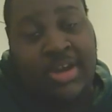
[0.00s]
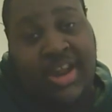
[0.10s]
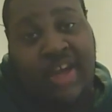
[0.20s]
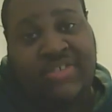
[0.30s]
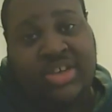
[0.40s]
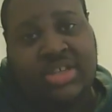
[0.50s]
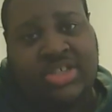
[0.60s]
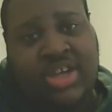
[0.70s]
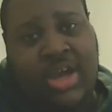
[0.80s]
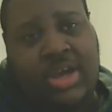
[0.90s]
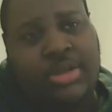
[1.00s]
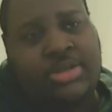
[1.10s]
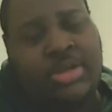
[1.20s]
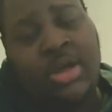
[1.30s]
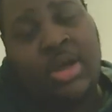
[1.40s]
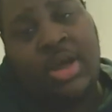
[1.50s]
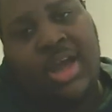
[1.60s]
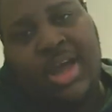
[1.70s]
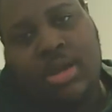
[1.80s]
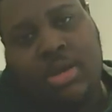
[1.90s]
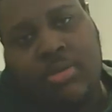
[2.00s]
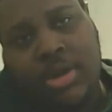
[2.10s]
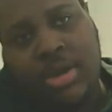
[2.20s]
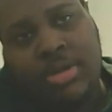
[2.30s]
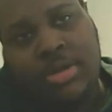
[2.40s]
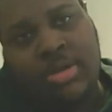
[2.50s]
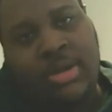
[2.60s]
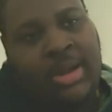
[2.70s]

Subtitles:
Now, if it's the Giants in New England,